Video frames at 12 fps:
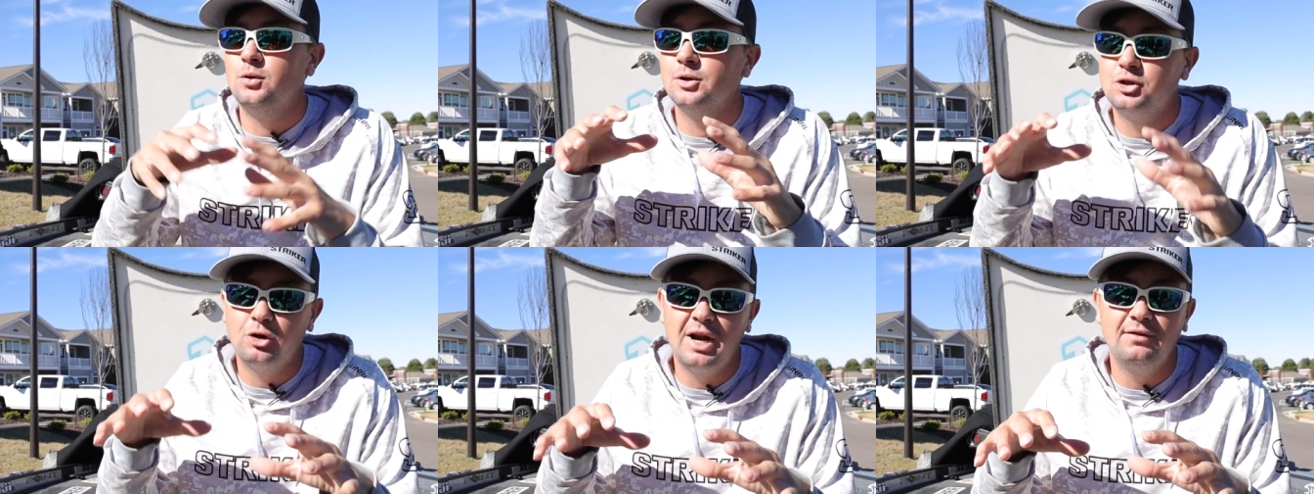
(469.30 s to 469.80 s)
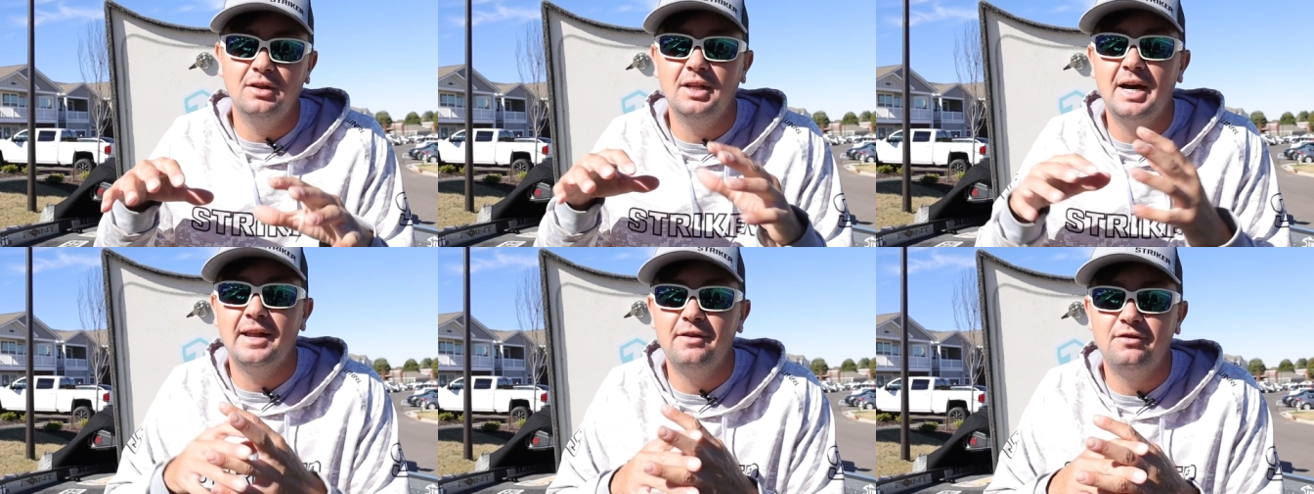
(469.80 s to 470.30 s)
if you want to travel a
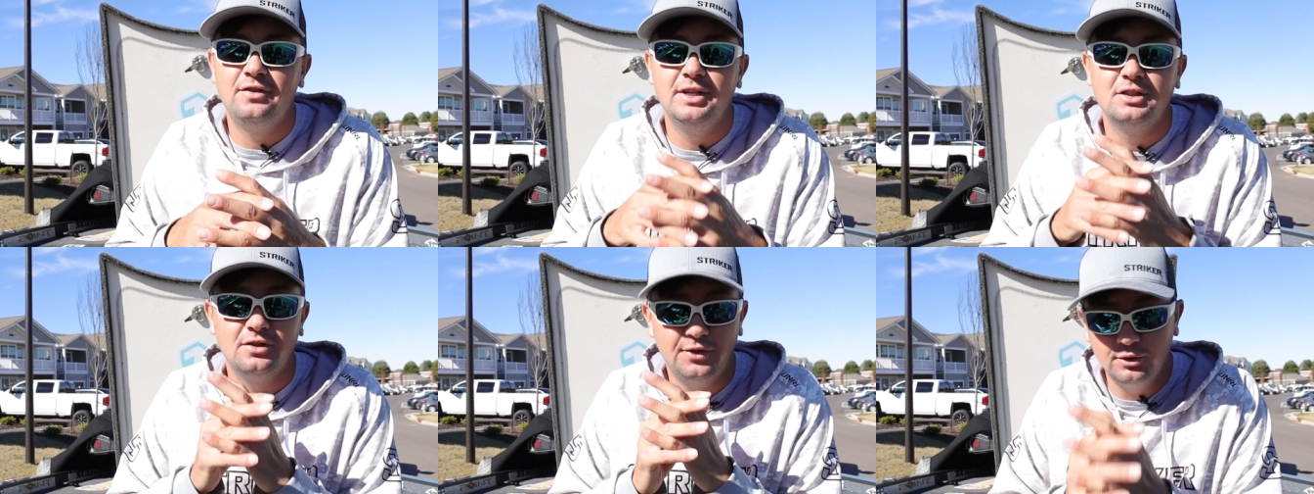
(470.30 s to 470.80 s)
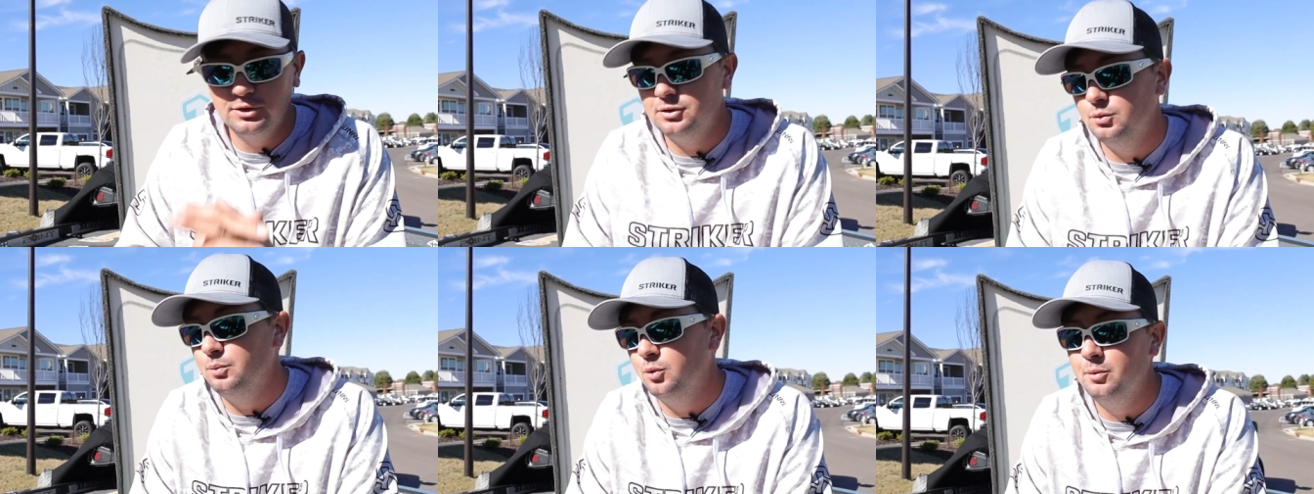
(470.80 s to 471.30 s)
lot and fish,
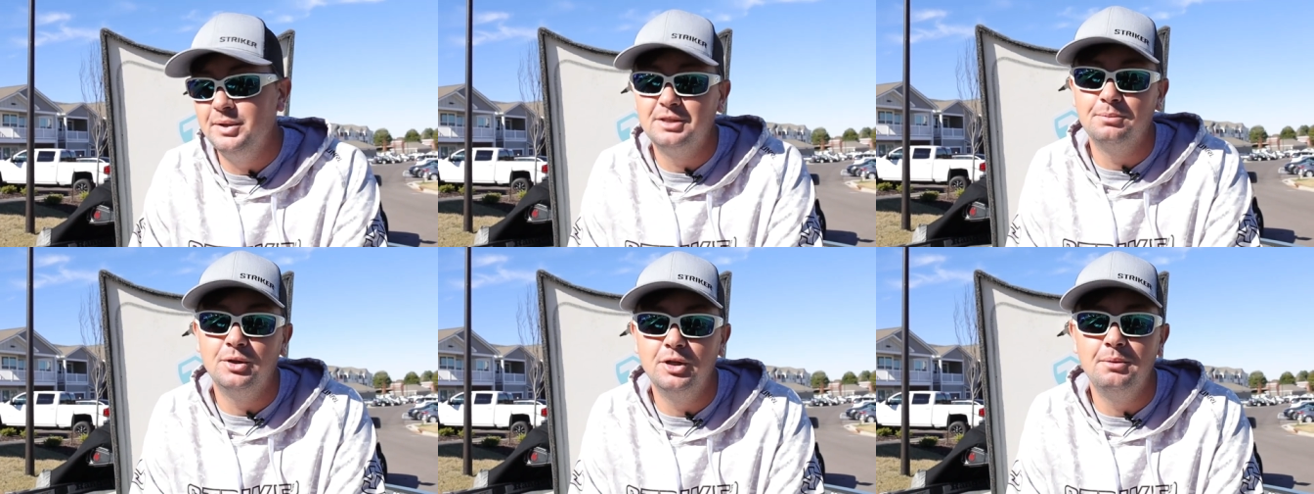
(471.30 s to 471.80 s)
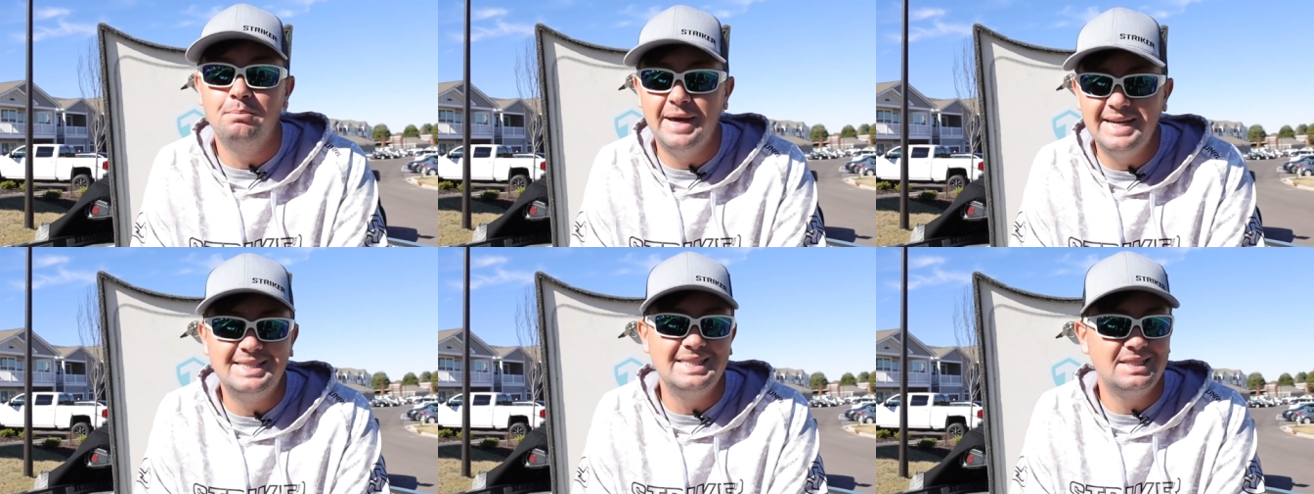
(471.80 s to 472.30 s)
those will be some good
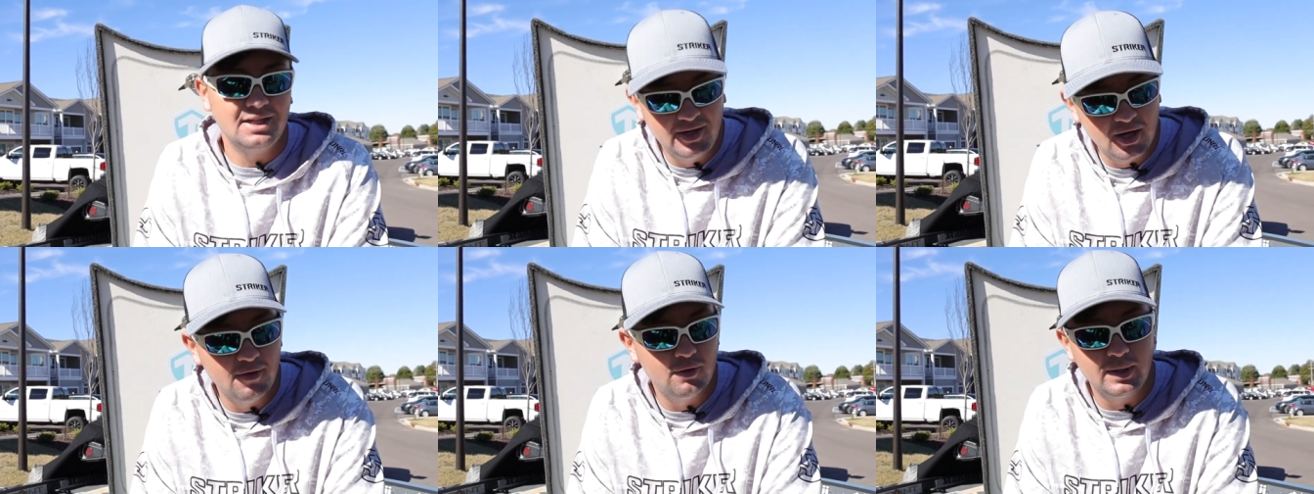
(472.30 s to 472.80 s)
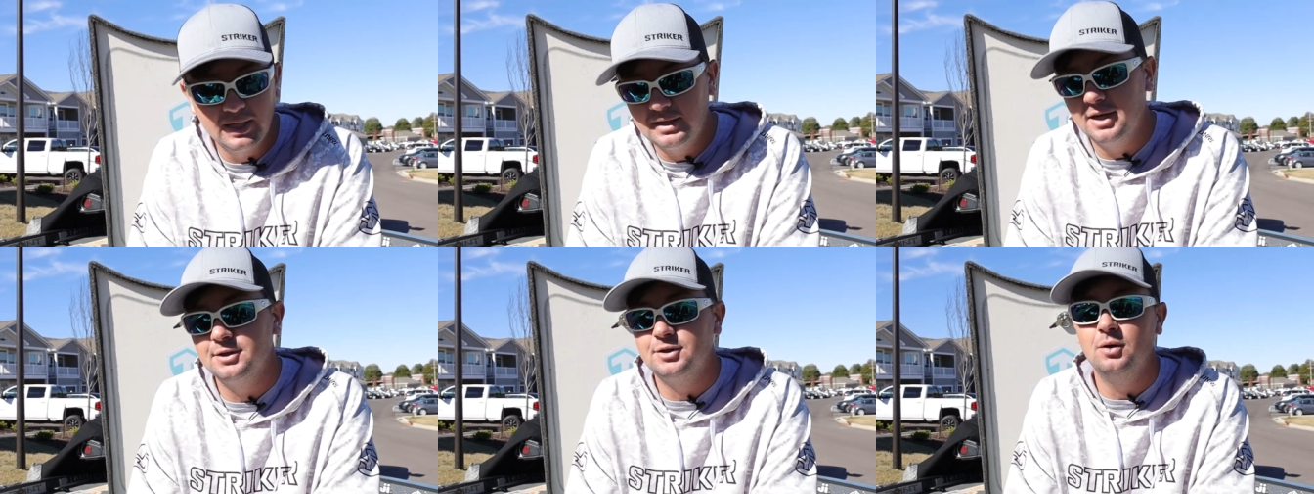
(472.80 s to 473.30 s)
bases to cover right
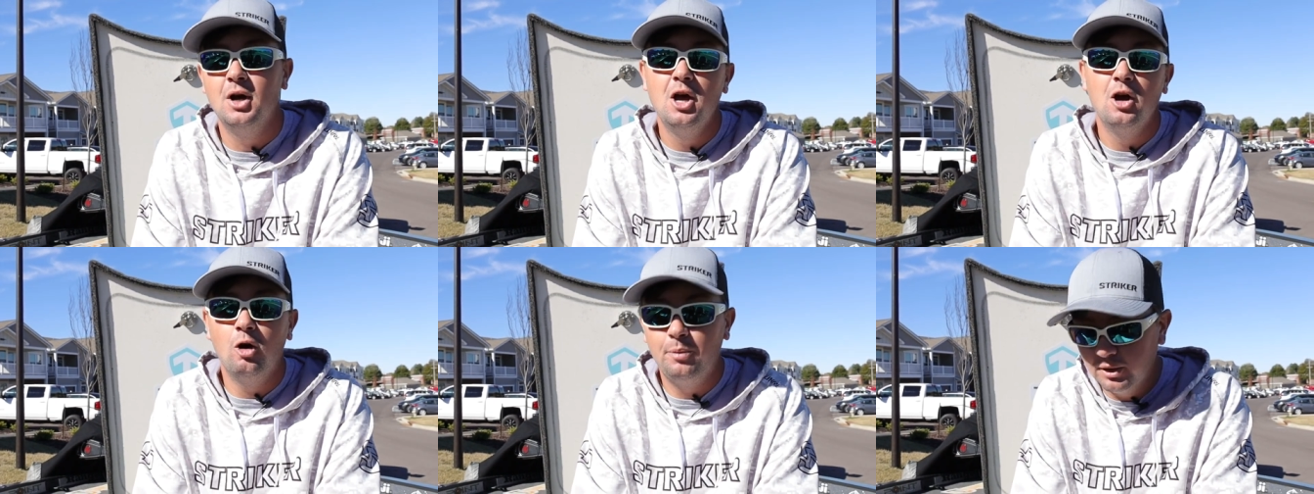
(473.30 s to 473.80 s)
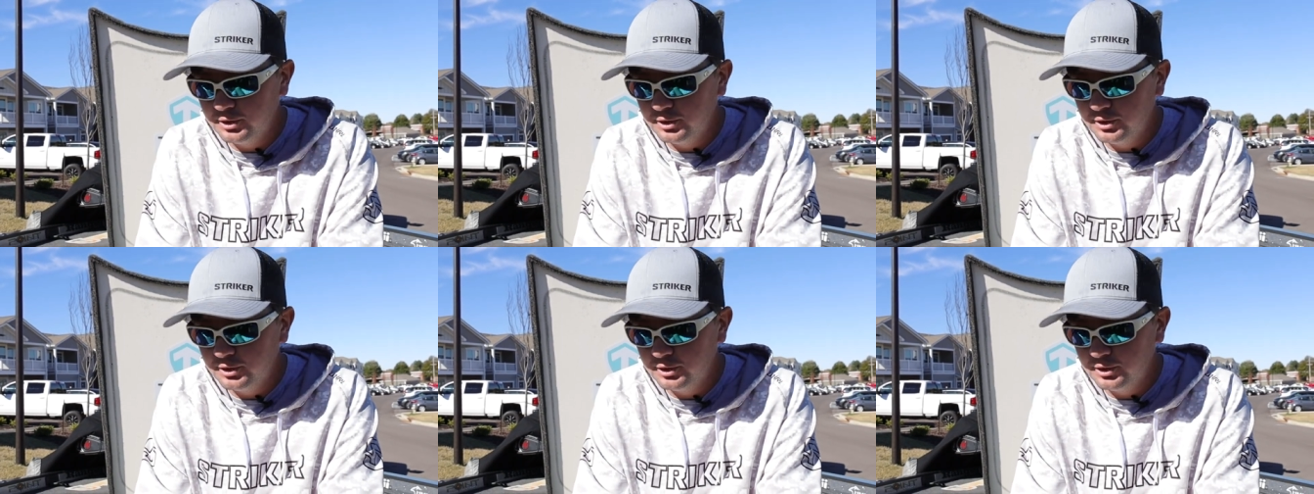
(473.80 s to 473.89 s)
there. So hope